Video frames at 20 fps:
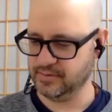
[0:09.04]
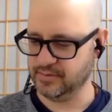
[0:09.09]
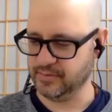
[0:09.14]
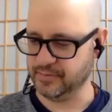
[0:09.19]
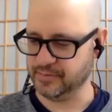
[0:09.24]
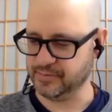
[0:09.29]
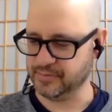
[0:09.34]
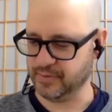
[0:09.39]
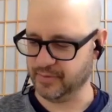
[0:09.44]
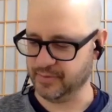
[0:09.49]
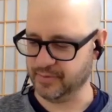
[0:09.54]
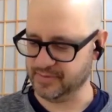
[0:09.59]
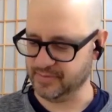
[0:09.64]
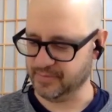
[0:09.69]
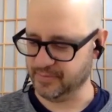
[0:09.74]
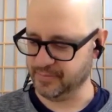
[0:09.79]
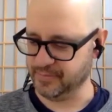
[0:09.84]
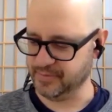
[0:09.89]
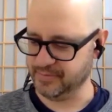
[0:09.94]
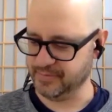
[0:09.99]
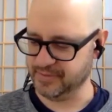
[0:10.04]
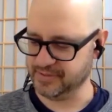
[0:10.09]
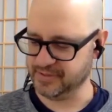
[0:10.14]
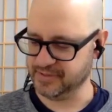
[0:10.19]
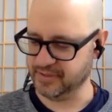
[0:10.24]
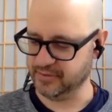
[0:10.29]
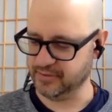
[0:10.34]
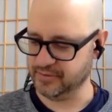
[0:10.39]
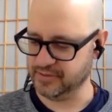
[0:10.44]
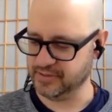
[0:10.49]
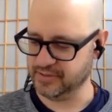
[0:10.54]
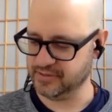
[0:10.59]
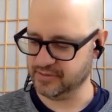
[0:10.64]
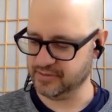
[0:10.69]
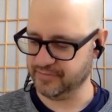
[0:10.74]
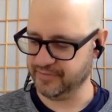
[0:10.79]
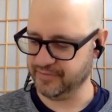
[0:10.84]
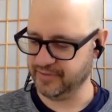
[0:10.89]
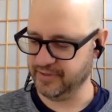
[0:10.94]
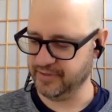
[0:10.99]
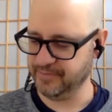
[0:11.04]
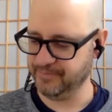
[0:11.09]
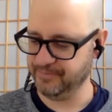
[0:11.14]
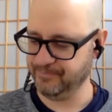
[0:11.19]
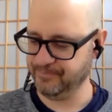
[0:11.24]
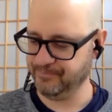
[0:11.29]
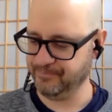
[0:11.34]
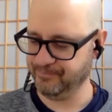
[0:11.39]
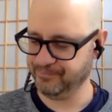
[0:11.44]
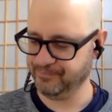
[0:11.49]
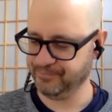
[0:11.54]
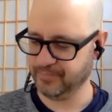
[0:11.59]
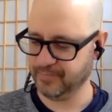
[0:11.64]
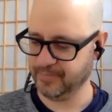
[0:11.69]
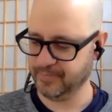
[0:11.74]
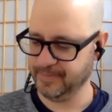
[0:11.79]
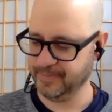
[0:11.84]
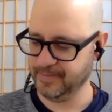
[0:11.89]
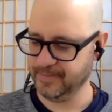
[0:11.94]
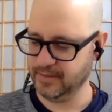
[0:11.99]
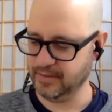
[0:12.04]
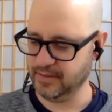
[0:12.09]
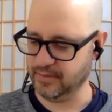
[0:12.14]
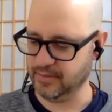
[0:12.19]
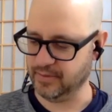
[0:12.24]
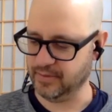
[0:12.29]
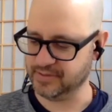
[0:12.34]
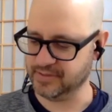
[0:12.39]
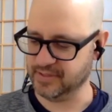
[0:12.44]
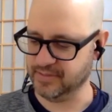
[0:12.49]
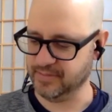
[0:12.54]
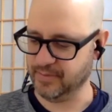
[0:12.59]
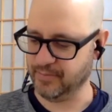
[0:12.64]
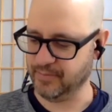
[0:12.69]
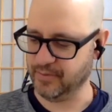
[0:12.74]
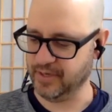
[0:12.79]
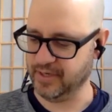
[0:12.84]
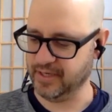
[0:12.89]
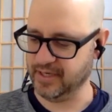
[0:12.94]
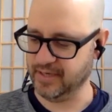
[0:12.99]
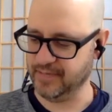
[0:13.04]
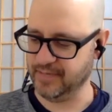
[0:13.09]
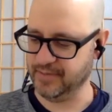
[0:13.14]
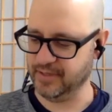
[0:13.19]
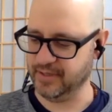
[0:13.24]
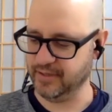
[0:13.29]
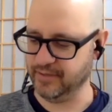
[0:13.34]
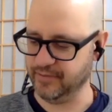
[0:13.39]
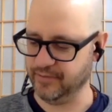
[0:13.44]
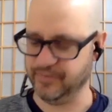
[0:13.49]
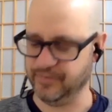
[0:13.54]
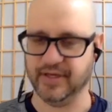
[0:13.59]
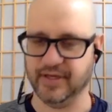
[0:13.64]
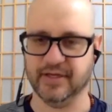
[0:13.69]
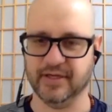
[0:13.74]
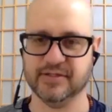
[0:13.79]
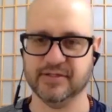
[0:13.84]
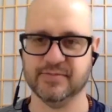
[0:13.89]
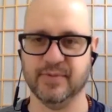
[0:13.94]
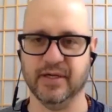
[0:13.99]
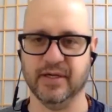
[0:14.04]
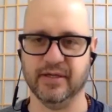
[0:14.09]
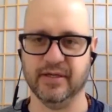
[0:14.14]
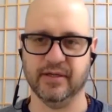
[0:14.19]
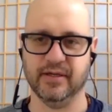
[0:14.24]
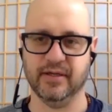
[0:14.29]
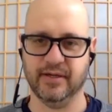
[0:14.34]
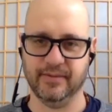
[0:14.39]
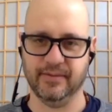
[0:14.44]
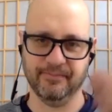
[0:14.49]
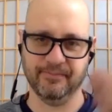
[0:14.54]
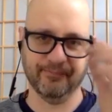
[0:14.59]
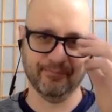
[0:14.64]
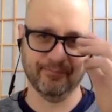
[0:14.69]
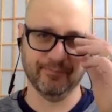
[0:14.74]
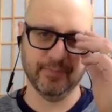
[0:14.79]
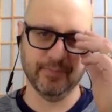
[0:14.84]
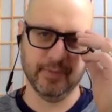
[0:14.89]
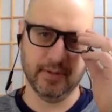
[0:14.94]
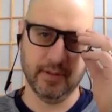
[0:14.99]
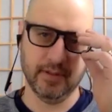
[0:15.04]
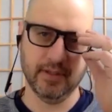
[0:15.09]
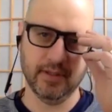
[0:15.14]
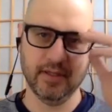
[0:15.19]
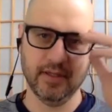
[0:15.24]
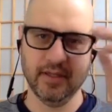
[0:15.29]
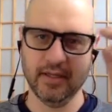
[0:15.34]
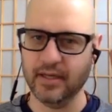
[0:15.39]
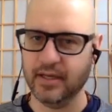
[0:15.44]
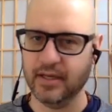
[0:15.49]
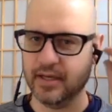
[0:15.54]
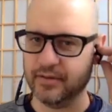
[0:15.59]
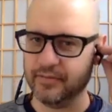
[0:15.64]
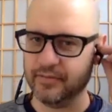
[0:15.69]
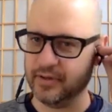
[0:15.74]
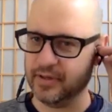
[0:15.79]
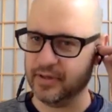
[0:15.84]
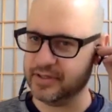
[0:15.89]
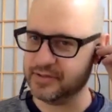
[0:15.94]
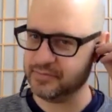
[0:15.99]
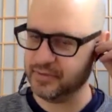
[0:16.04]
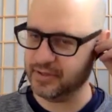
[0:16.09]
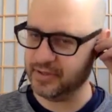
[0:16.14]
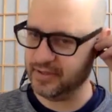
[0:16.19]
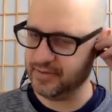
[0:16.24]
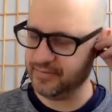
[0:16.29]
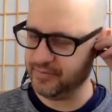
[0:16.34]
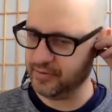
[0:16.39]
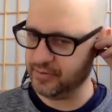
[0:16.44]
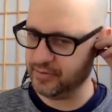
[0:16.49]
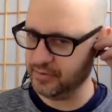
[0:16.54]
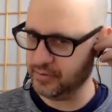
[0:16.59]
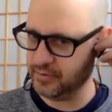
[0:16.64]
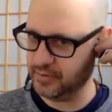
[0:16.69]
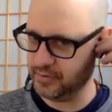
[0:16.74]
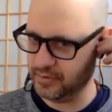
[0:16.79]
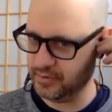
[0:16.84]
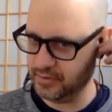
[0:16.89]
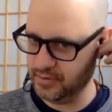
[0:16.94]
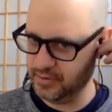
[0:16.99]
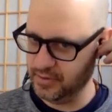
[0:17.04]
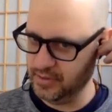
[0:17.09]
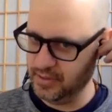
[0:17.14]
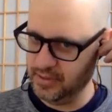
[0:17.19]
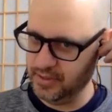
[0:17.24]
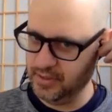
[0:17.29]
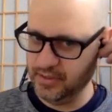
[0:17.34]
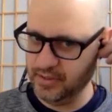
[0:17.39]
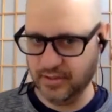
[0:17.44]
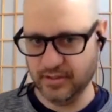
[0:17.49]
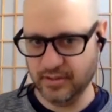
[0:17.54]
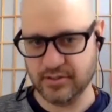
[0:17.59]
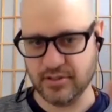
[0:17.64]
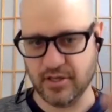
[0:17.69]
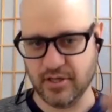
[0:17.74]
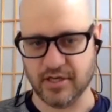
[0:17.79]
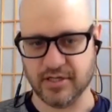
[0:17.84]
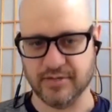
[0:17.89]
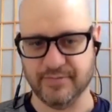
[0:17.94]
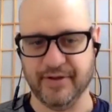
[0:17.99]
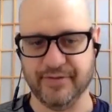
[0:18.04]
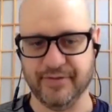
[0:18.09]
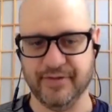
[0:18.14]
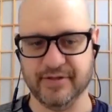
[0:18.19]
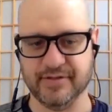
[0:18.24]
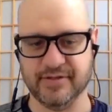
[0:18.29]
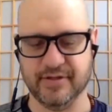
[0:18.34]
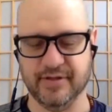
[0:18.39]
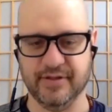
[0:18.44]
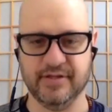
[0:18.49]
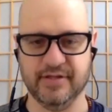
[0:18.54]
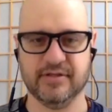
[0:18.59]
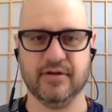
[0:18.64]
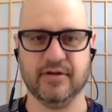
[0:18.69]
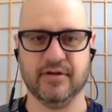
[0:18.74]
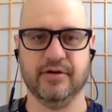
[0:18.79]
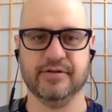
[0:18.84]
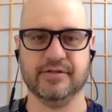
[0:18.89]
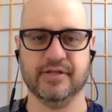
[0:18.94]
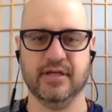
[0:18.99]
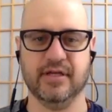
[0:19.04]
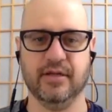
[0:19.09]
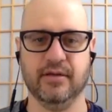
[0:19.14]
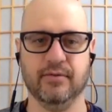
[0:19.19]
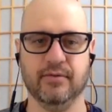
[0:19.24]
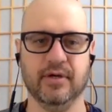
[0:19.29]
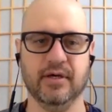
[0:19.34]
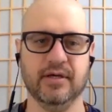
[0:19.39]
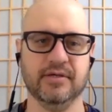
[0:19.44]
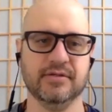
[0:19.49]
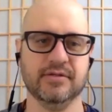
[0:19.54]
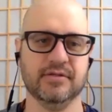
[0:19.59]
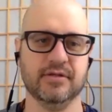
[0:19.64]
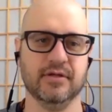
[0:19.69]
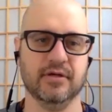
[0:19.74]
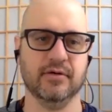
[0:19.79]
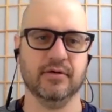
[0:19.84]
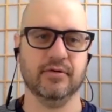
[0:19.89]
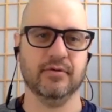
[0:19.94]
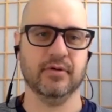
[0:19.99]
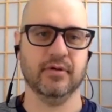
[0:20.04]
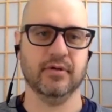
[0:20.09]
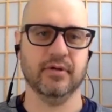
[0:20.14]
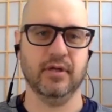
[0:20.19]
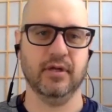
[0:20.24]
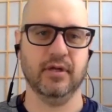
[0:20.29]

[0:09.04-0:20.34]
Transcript: someone was working with someone with muscular dystrophy. They were asking about pranayama and other things, but I realized we had never talked about this on these calls anyway. So